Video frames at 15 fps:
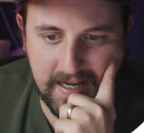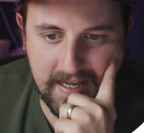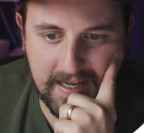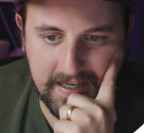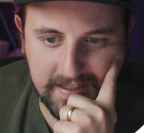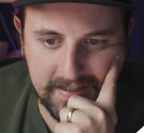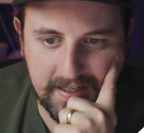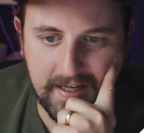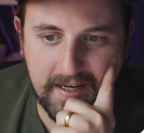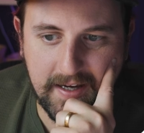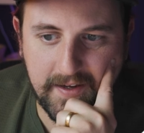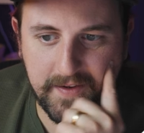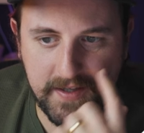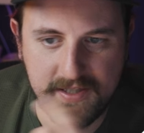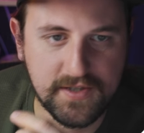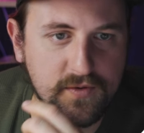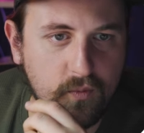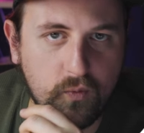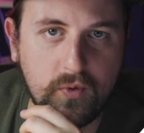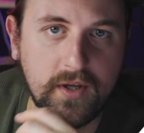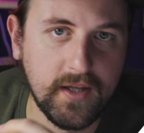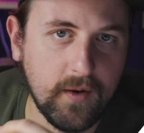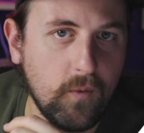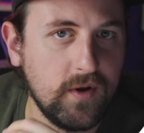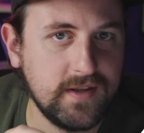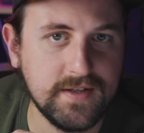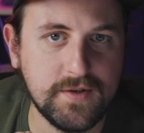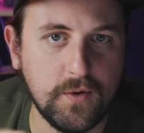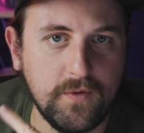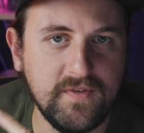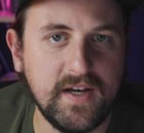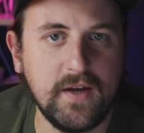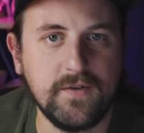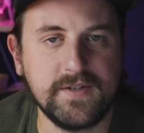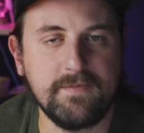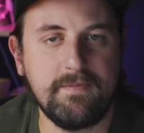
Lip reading: and this is really what this whole video is